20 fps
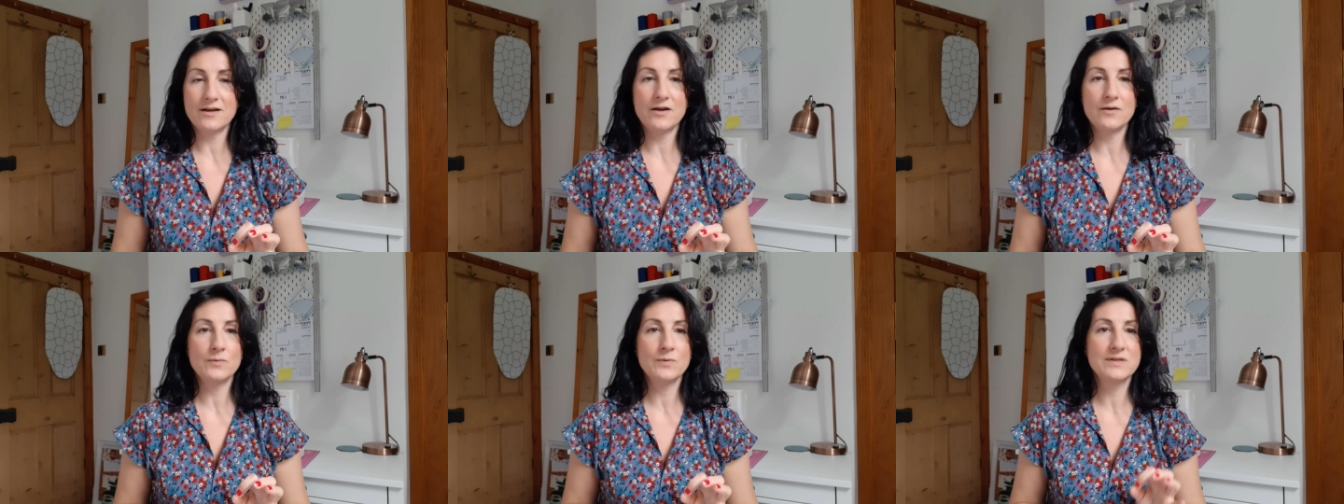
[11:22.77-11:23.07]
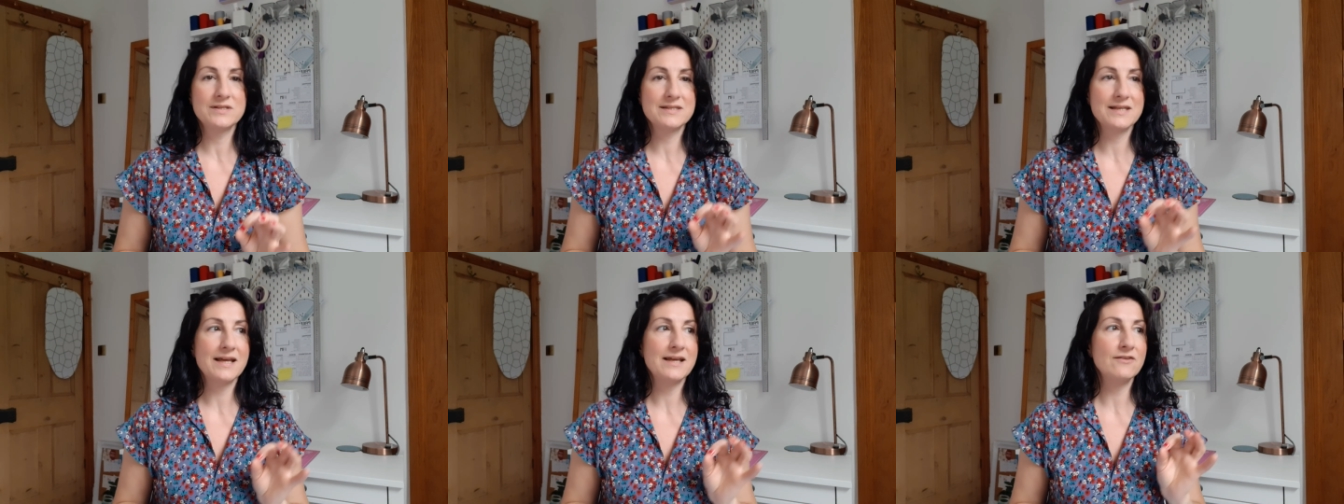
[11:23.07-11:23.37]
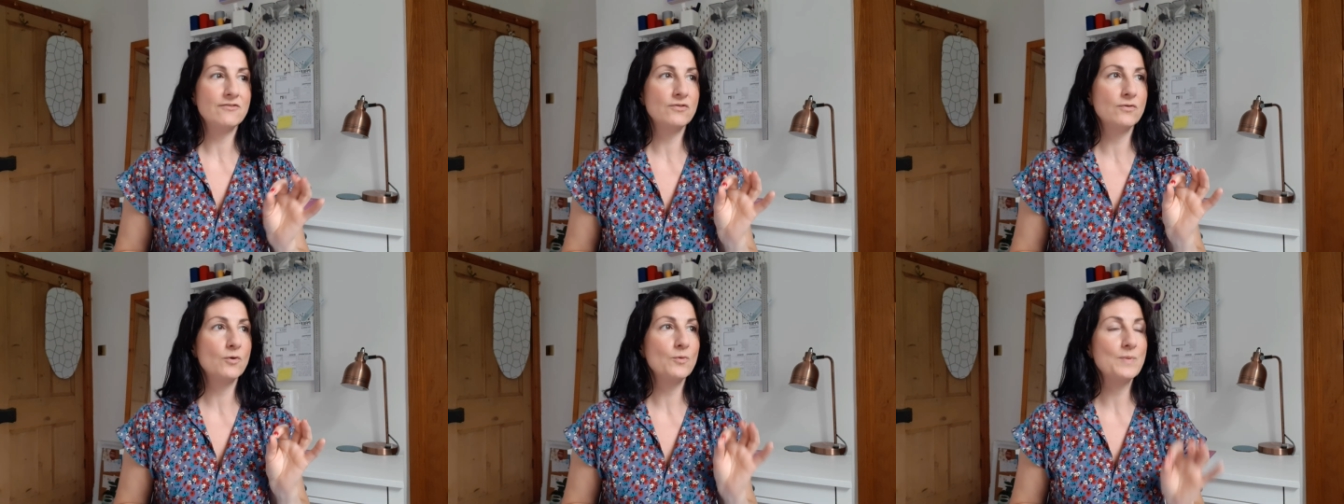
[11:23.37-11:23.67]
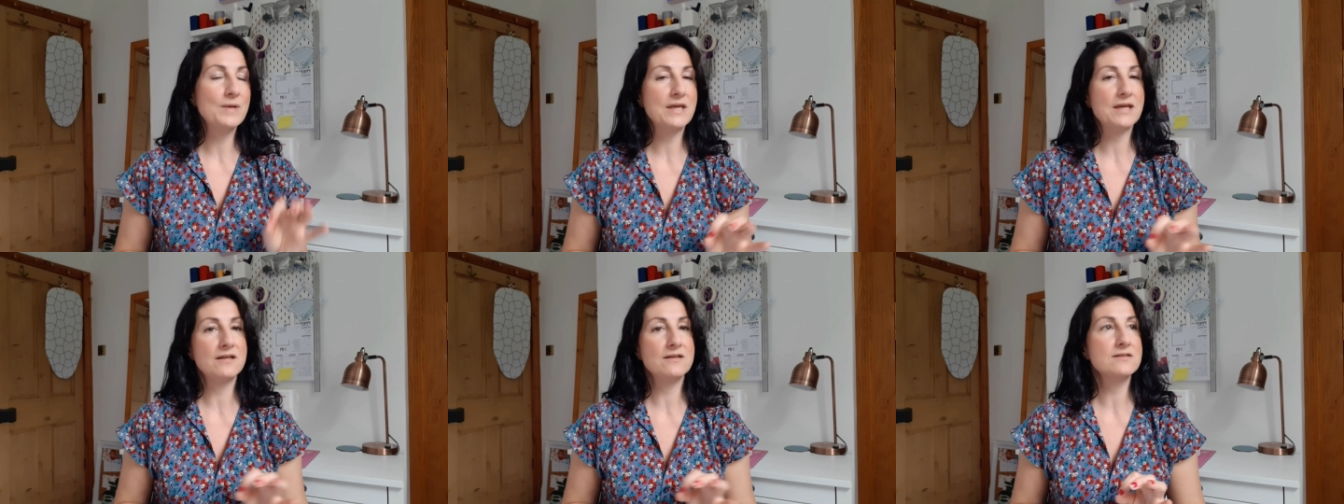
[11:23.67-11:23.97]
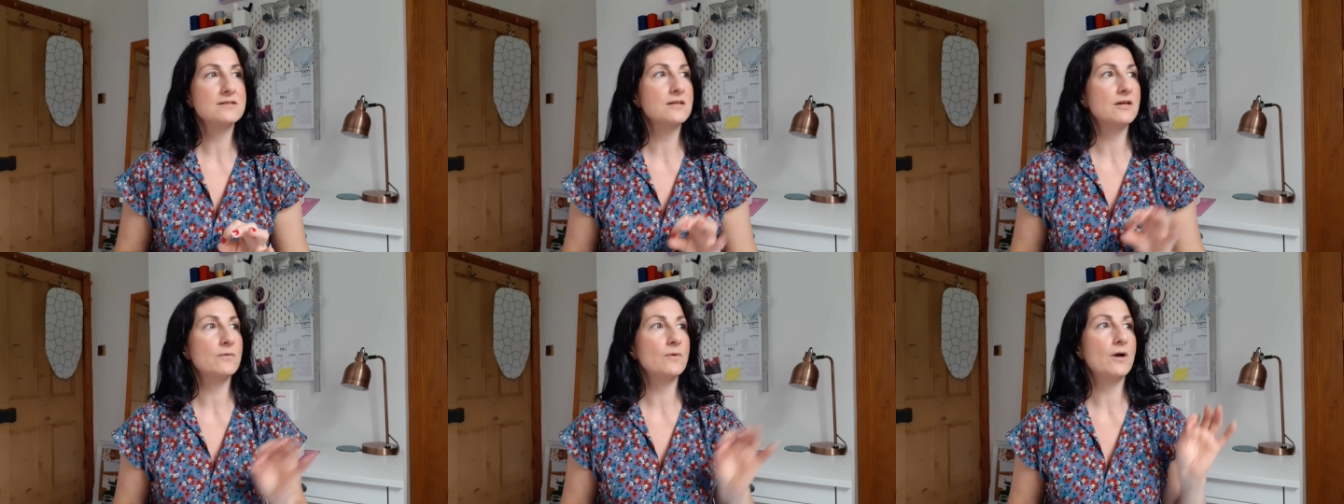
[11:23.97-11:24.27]
I would say if you're a beginner
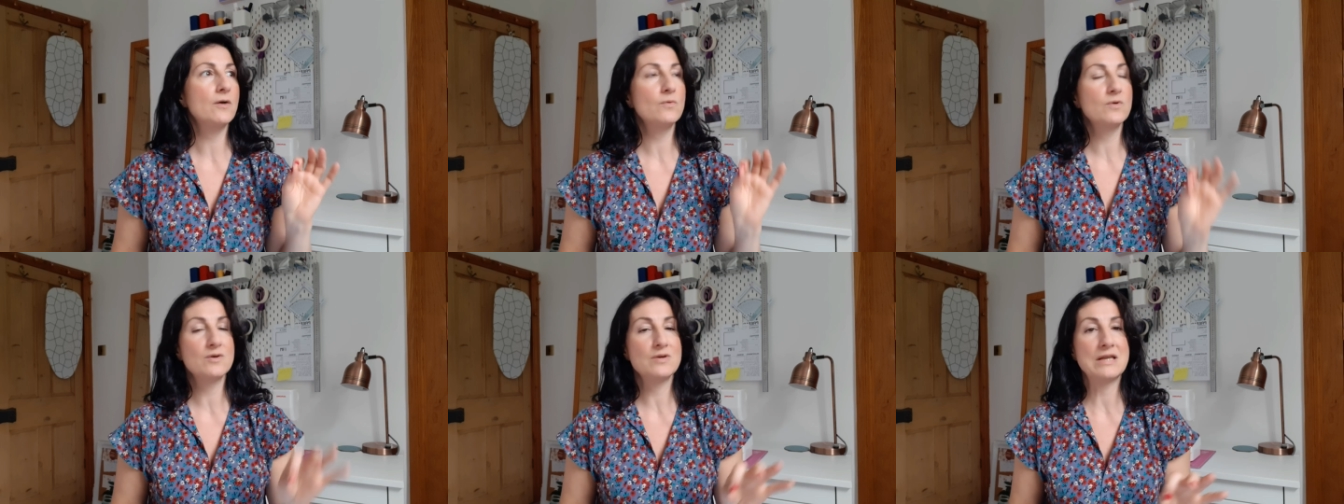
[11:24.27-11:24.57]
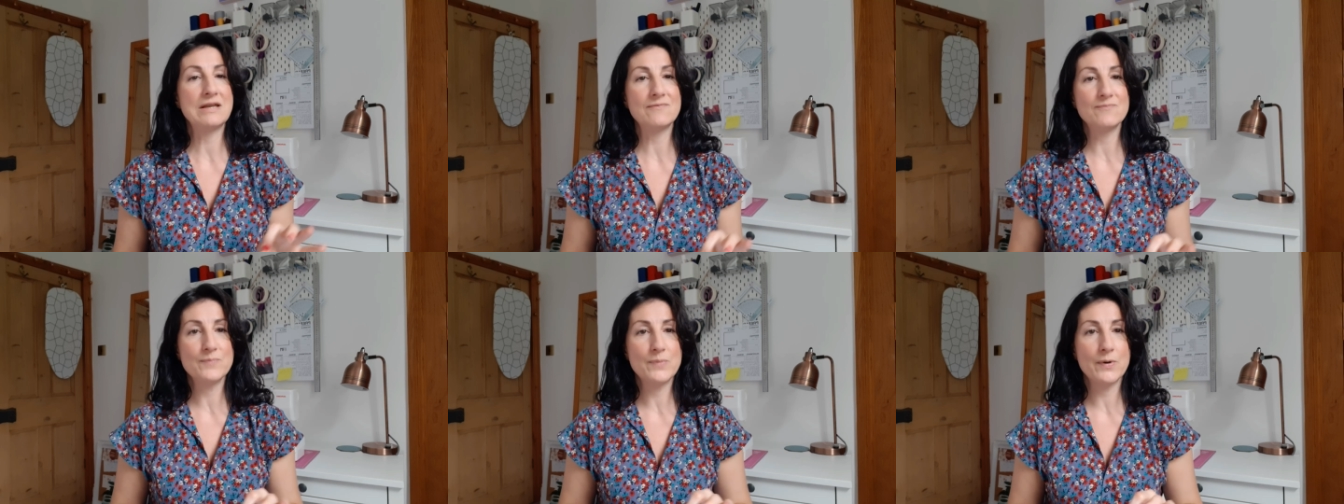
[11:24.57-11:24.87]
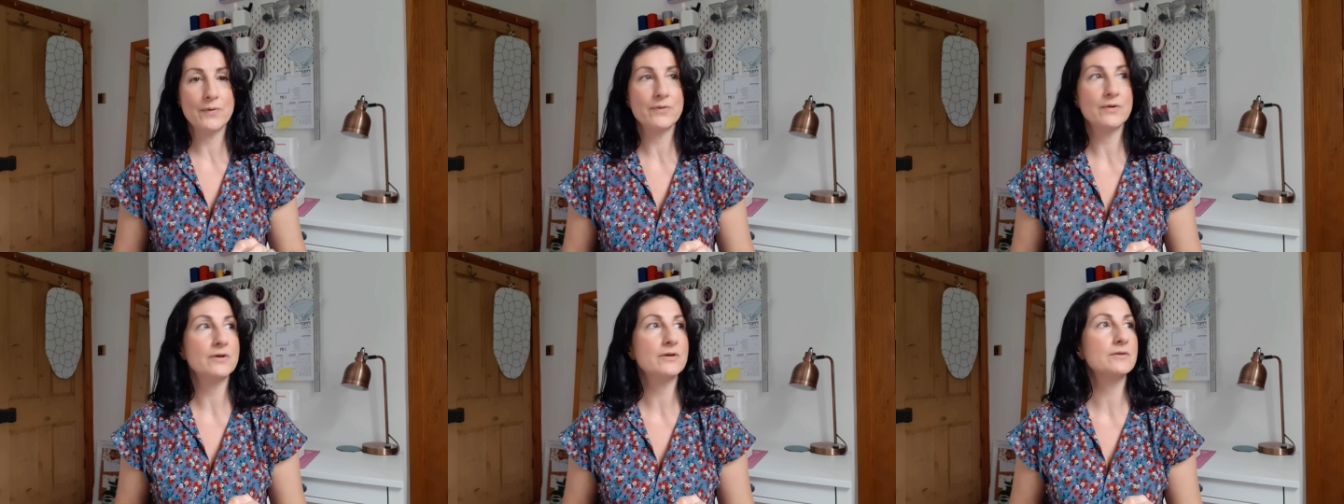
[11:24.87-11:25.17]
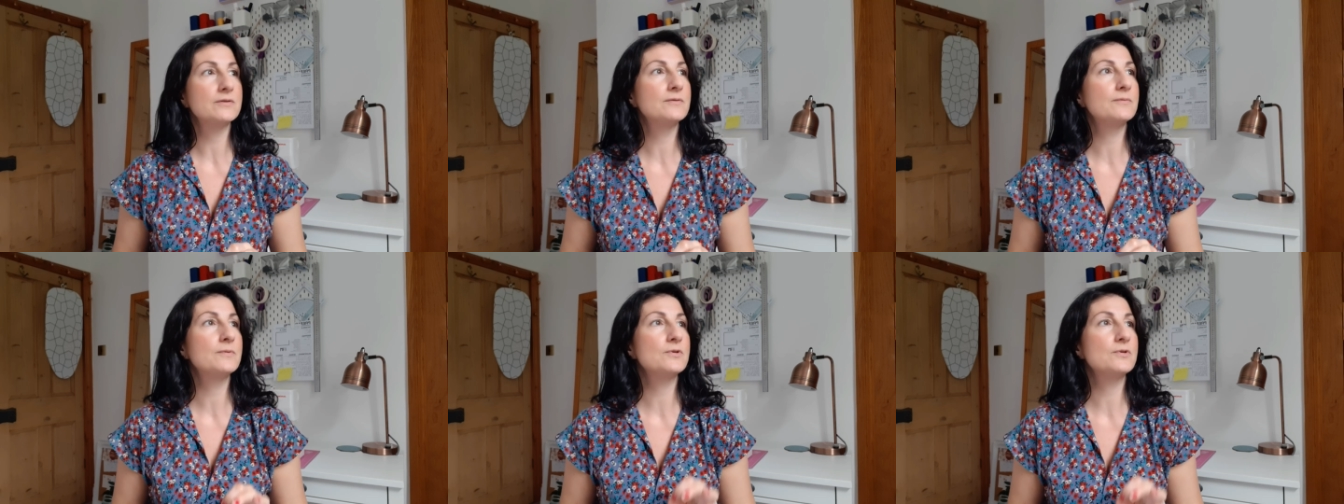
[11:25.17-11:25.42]
sewer, I wouldn't even bother